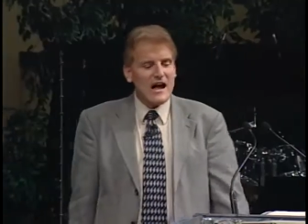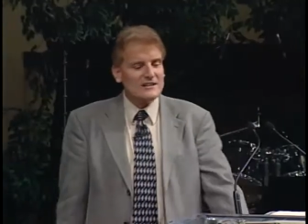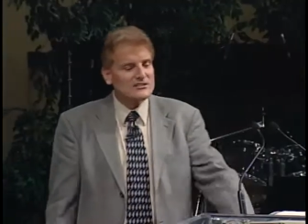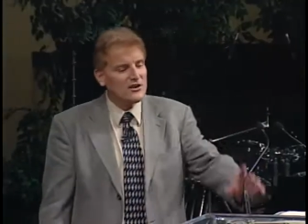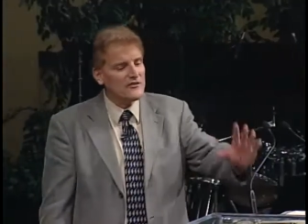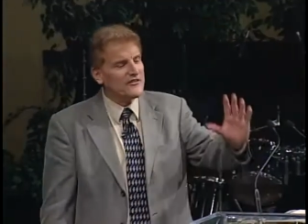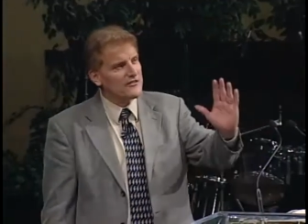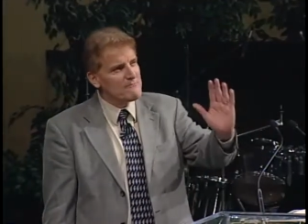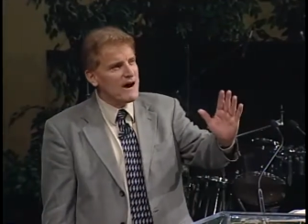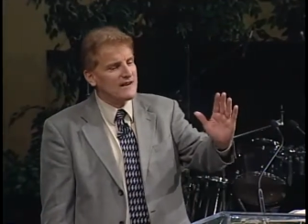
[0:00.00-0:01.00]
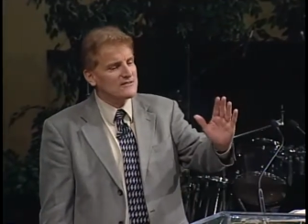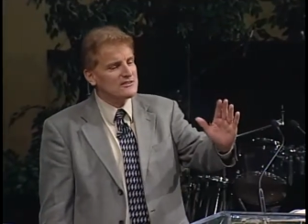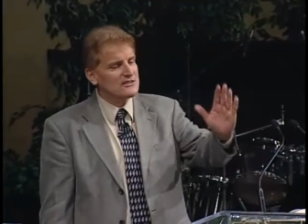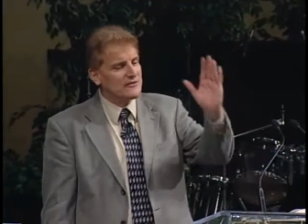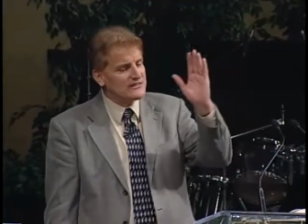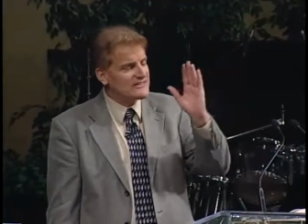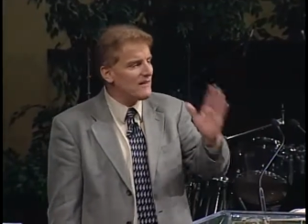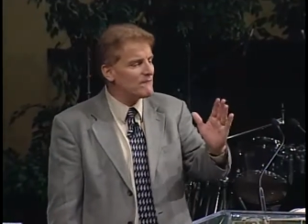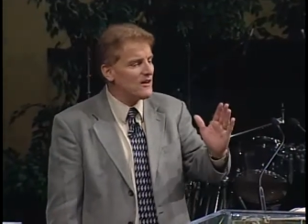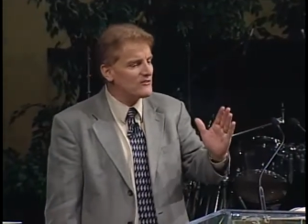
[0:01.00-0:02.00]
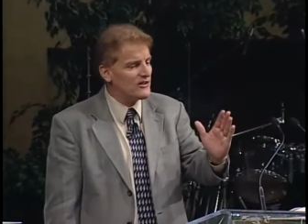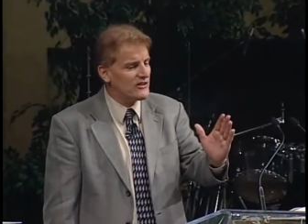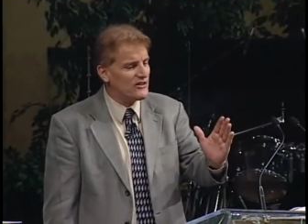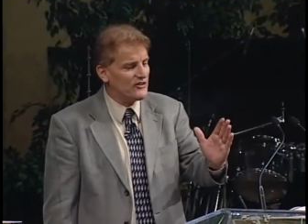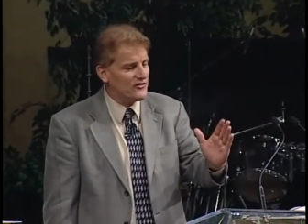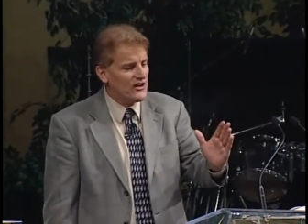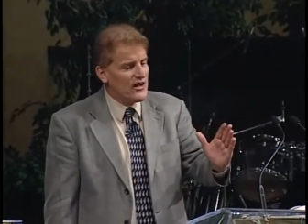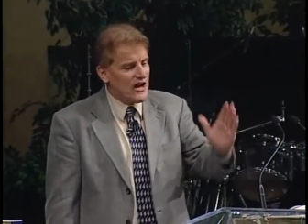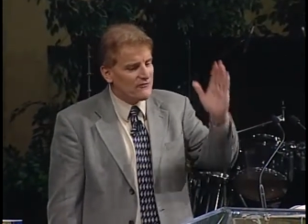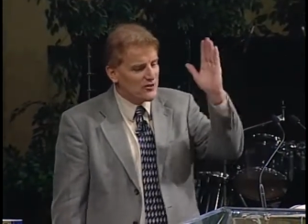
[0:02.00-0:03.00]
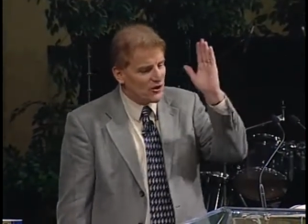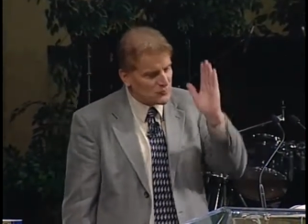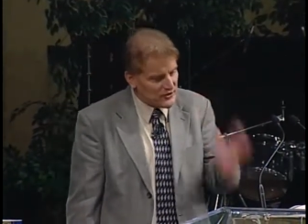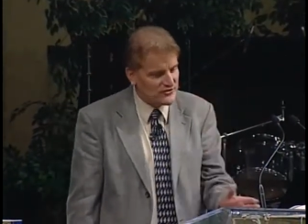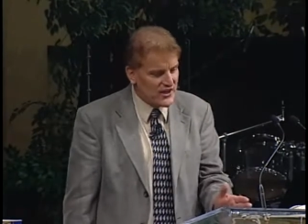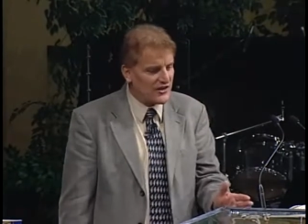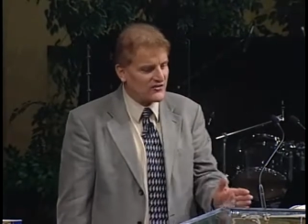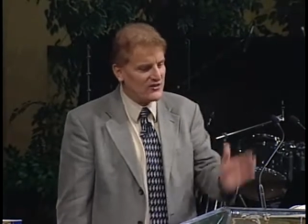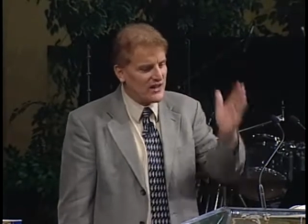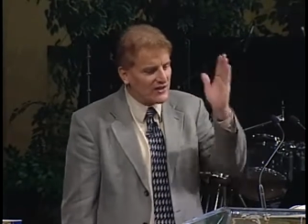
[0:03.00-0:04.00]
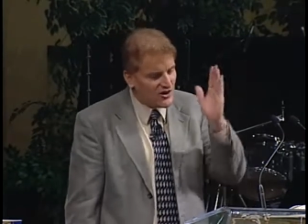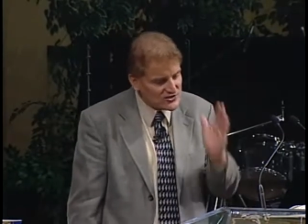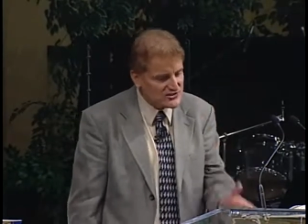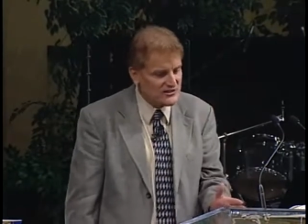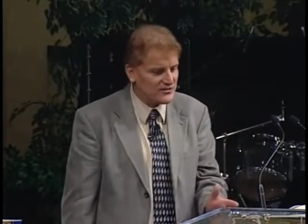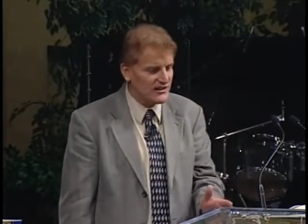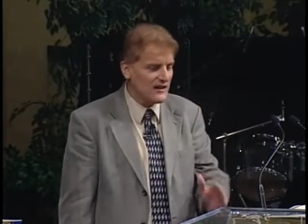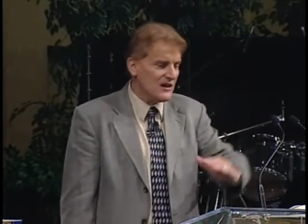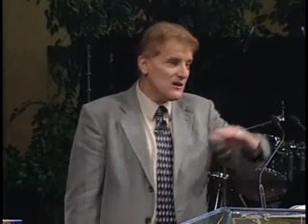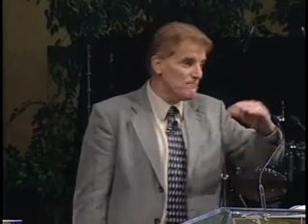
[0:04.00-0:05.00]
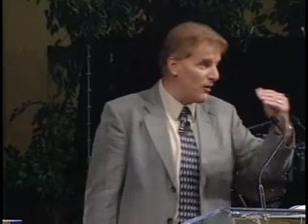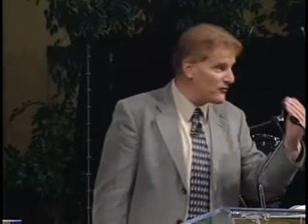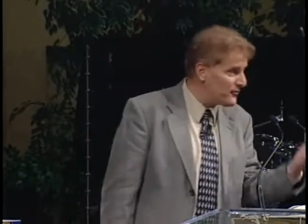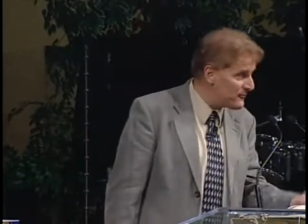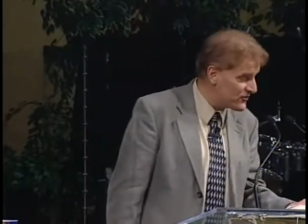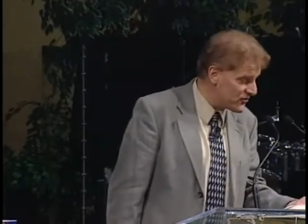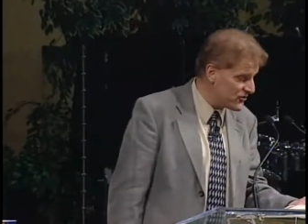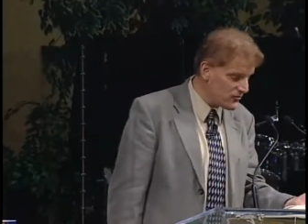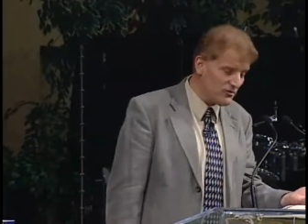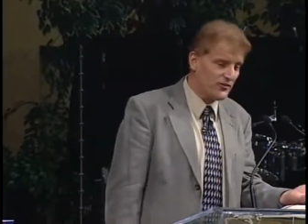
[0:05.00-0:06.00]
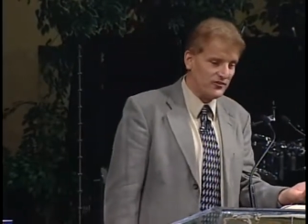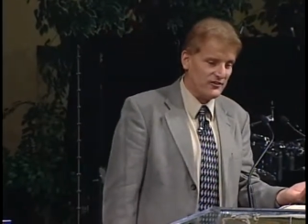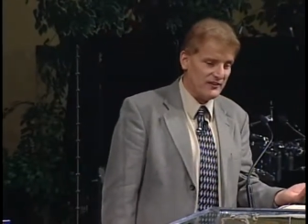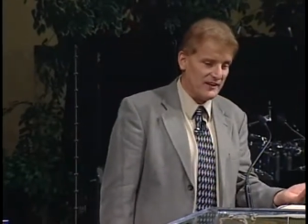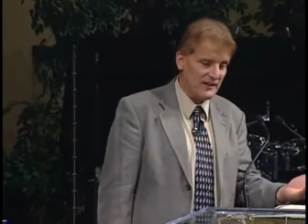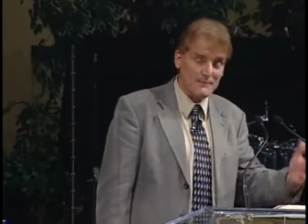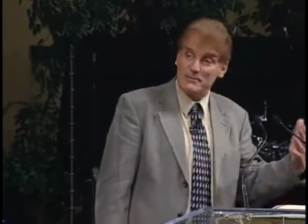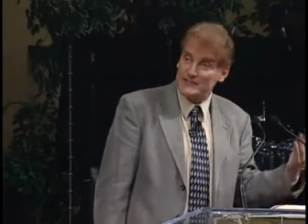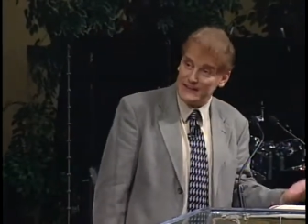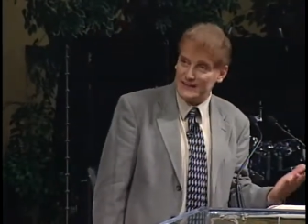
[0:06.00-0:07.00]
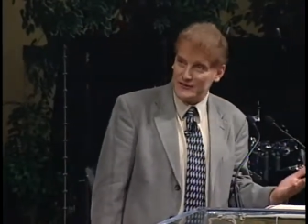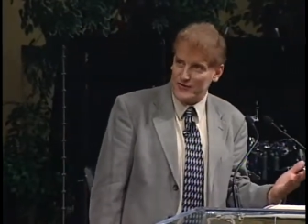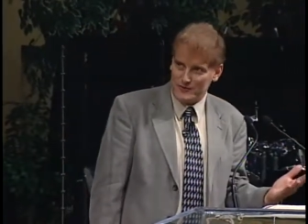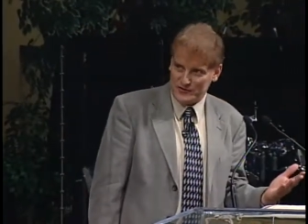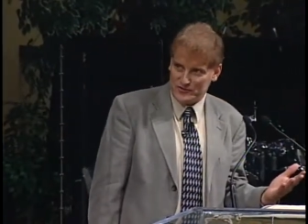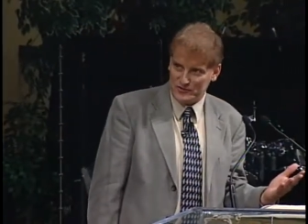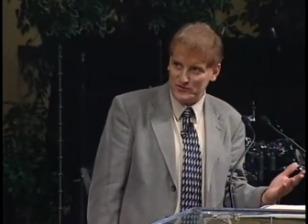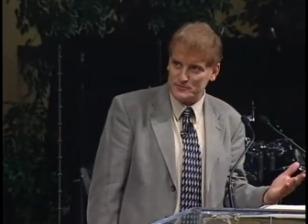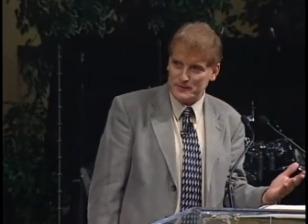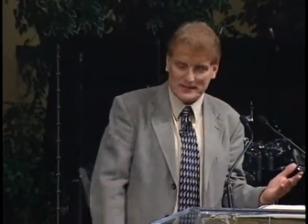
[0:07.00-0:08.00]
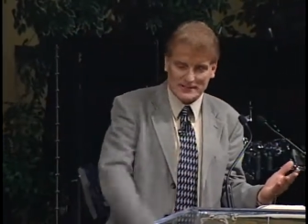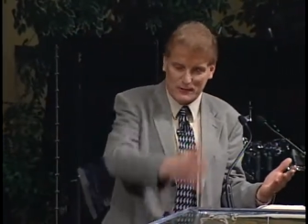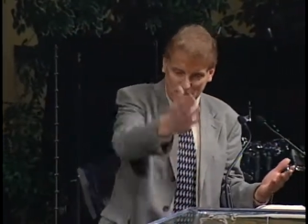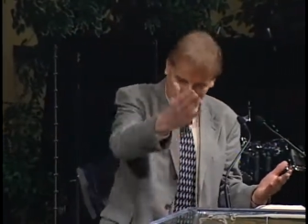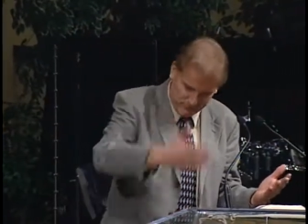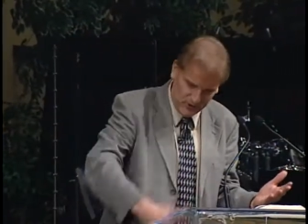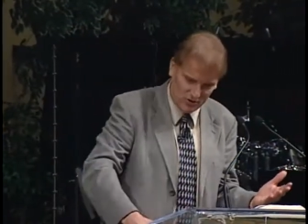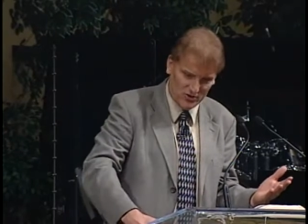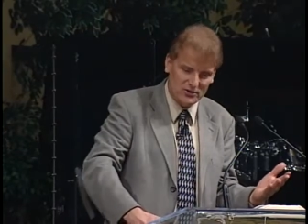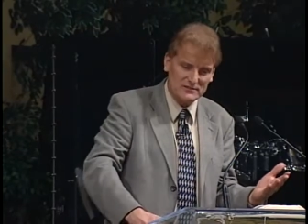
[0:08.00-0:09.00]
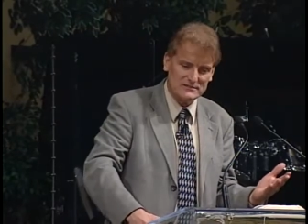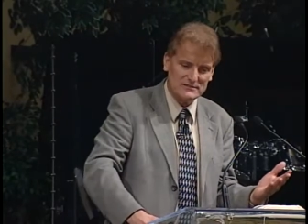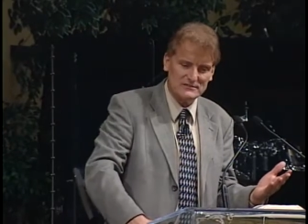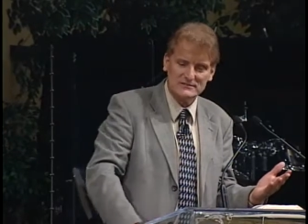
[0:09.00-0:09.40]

And so the Samaritans for 700 years have known rejection and hostility, both from the Jews, in particular from the Jews, because they were not pure,